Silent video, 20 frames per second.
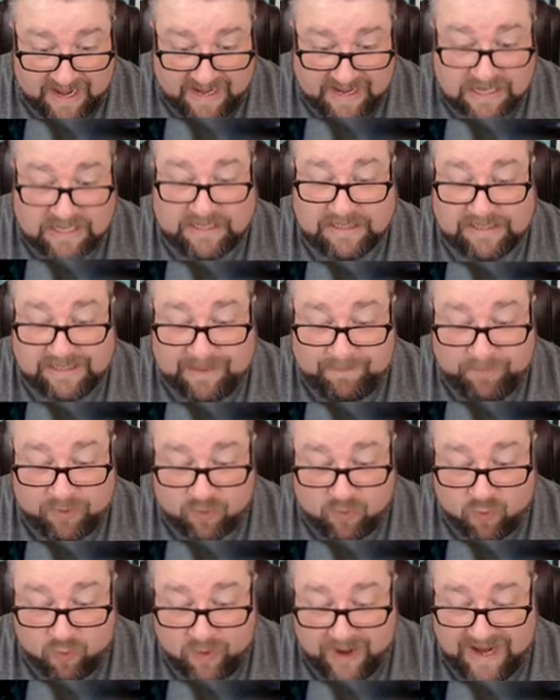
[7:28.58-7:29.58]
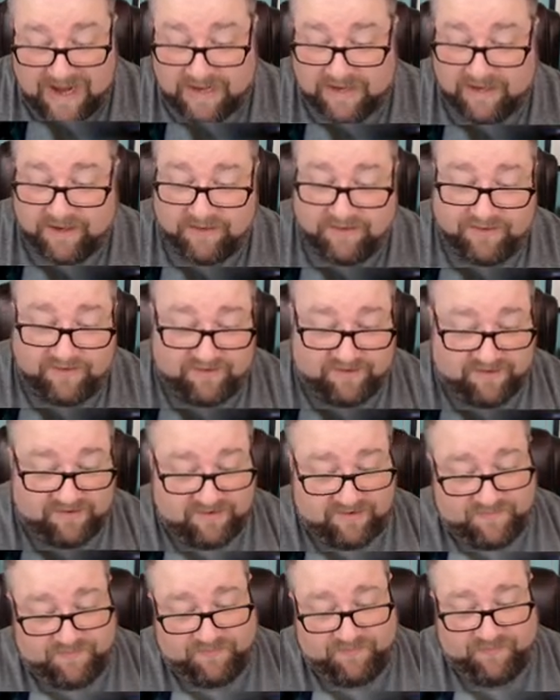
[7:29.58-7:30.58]
Clip Wings.
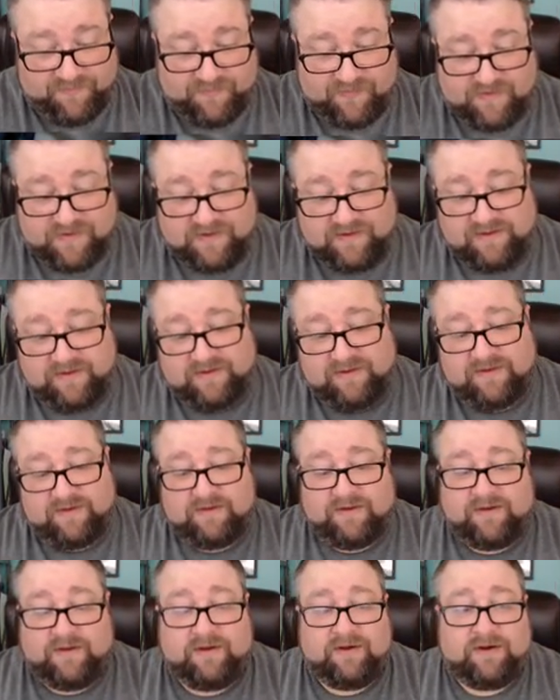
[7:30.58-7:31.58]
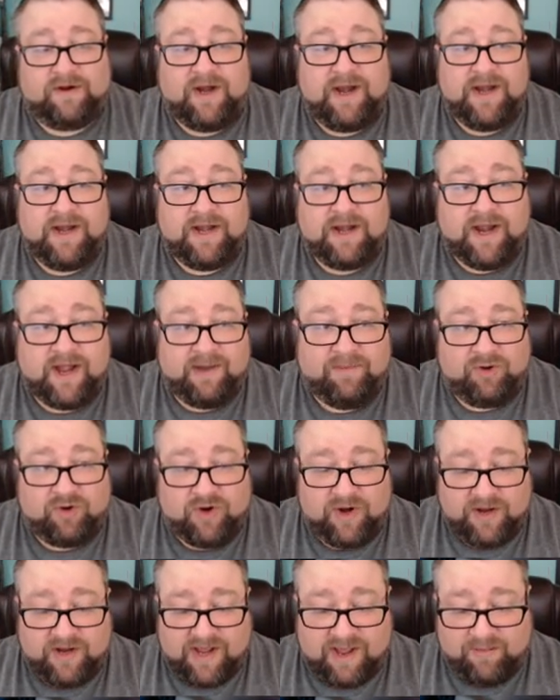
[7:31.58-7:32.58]
Alright, common
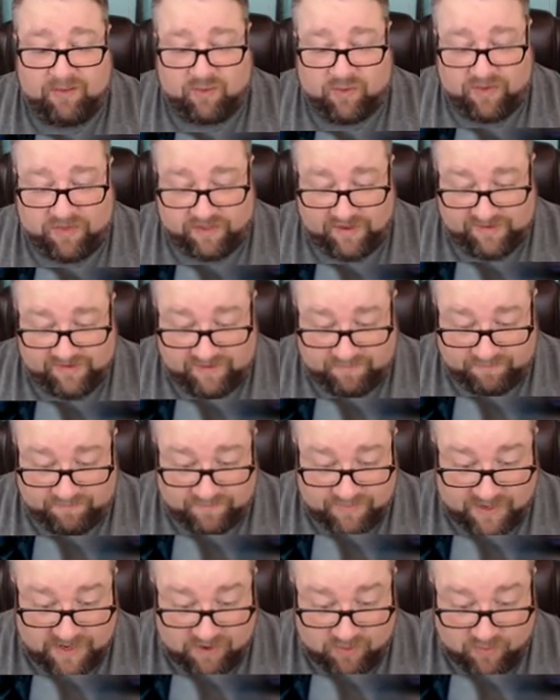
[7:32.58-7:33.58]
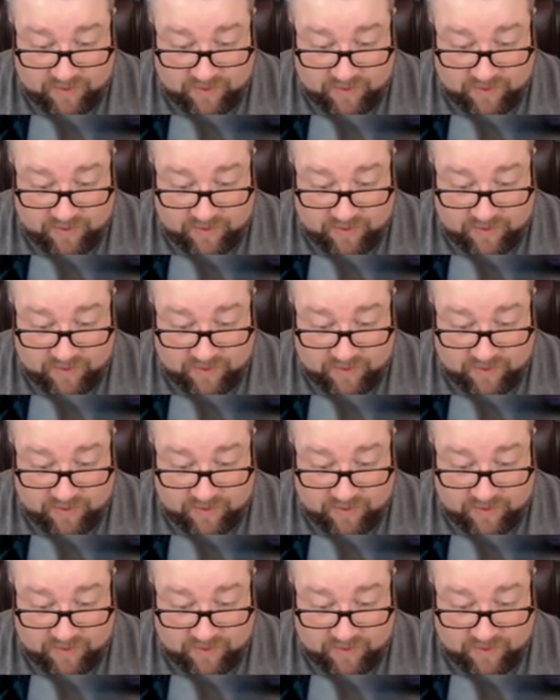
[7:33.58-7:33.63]
run, common worth, at least a buck. We